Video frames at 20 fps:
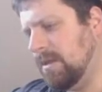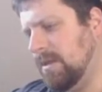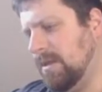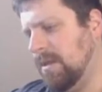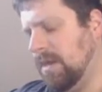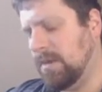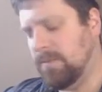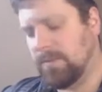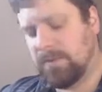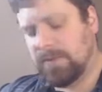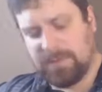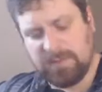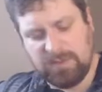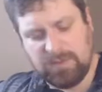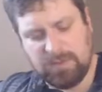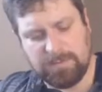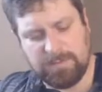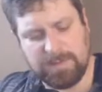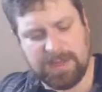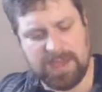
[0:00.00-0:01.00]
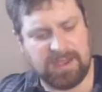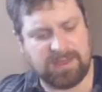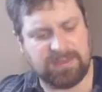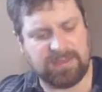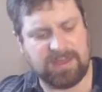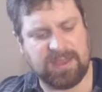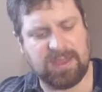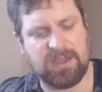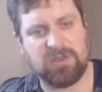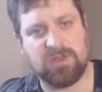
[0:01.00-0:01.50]
in one of the 2
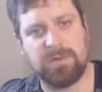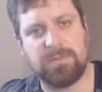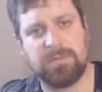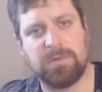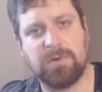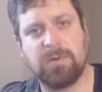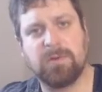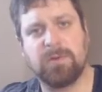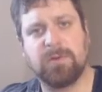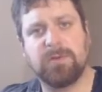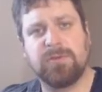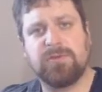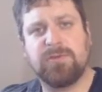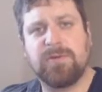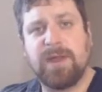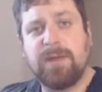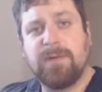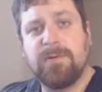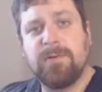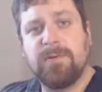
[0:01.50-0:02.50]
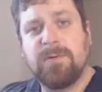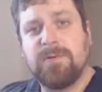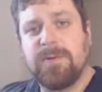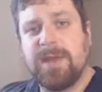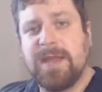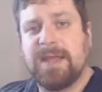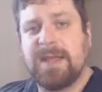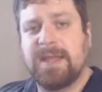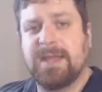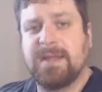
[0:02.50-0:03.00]
packs, I actually pulled Trihorn
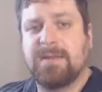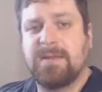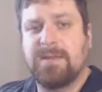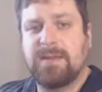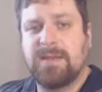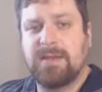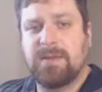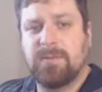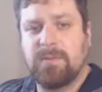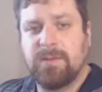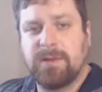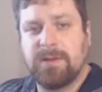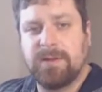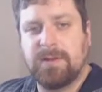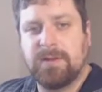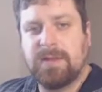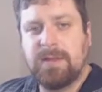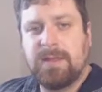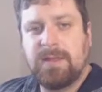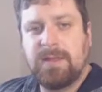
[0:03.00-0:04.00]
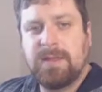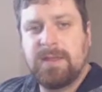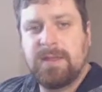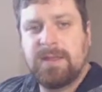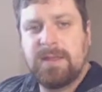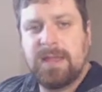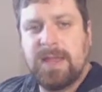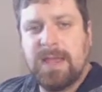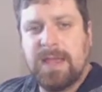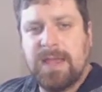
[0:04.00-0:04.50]
Dragon in one,
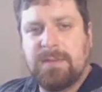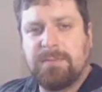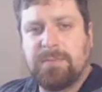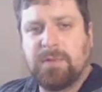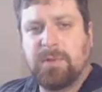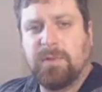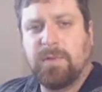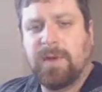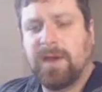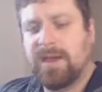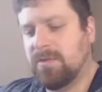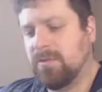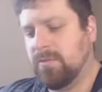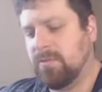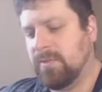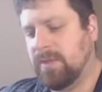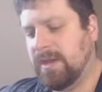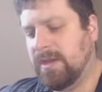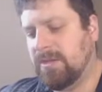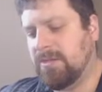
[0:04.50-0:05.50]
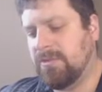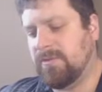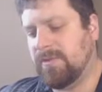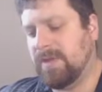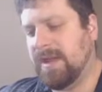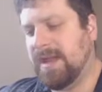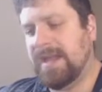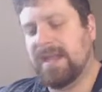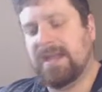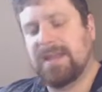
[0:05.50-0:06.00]
and Blue Eyes White
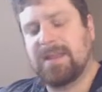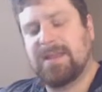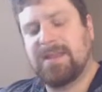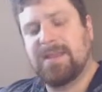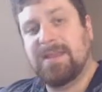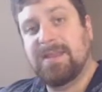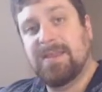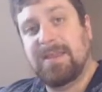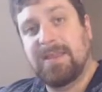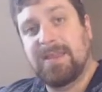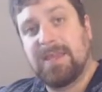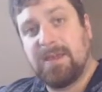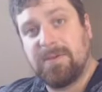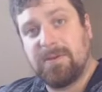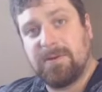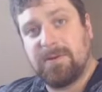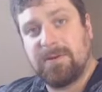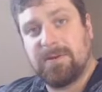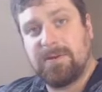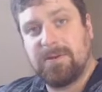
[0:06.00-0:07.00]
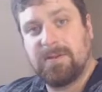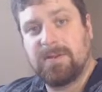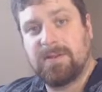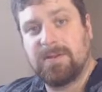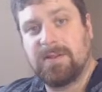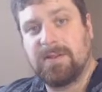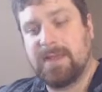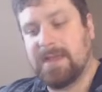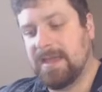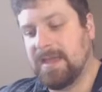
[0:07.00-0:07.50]
Dragon in the other.
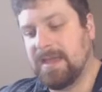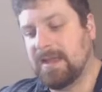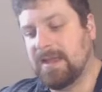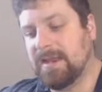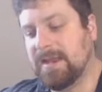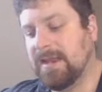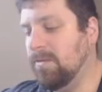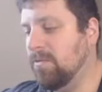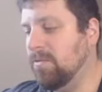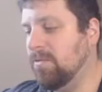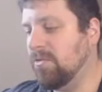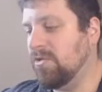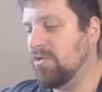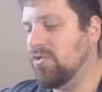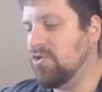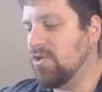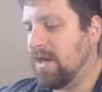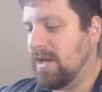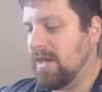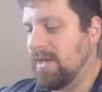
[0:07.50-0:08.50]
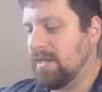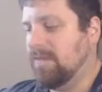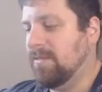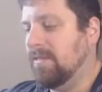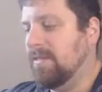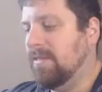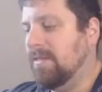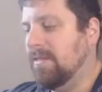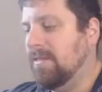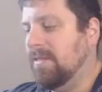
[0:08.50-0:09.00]
And I was a
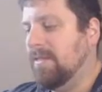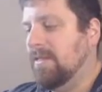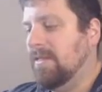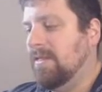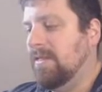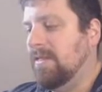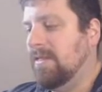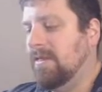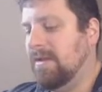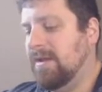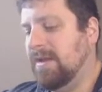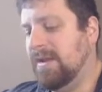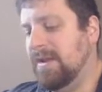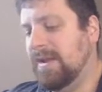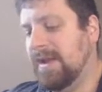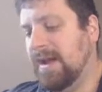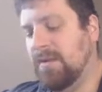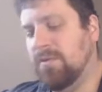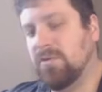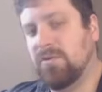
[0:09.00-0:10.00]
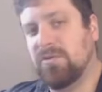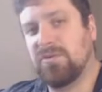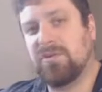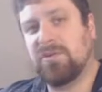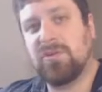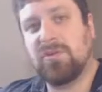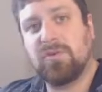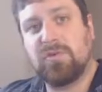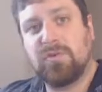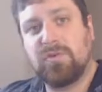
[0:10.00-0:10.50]
child, and I was
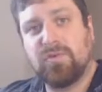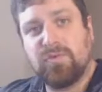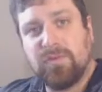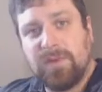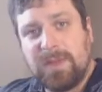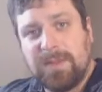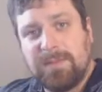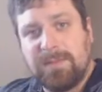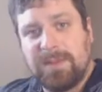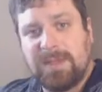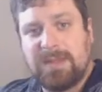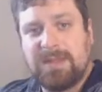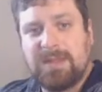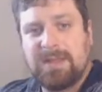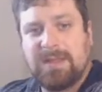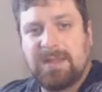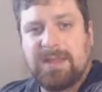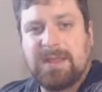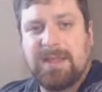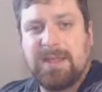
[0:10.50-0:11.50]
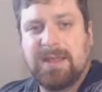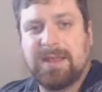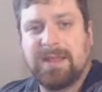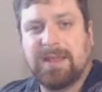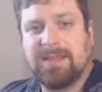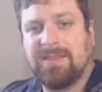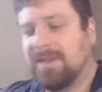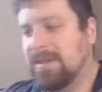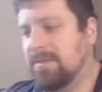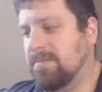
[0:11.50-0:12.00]
screaming in
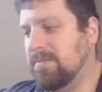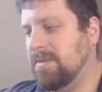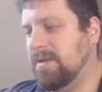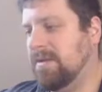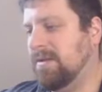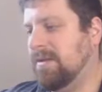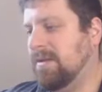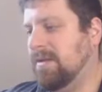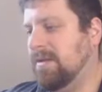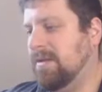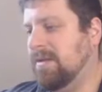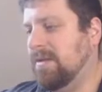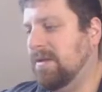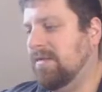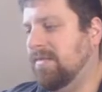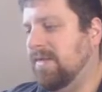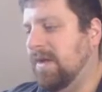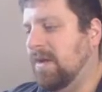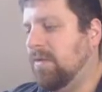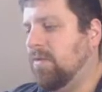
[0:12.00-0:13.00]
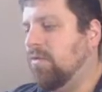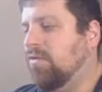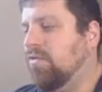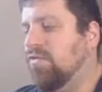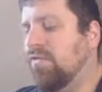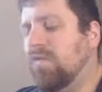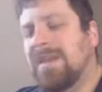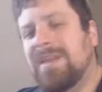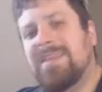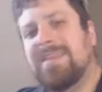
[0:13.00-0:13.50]
excitement of how
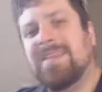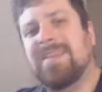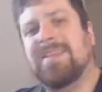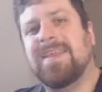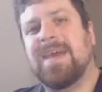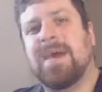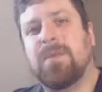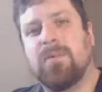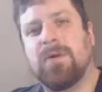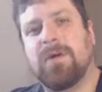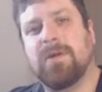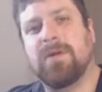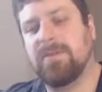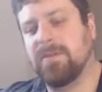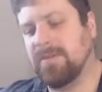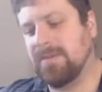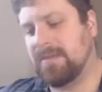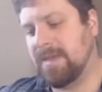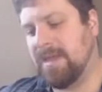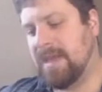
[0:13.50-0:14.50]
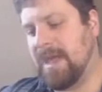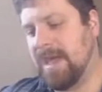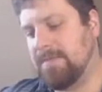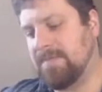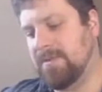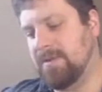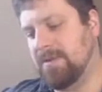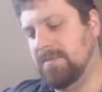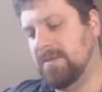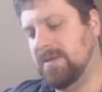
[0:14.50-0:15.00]
crazy that was to
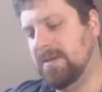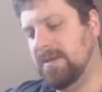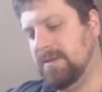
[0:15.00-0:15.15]
happen to me.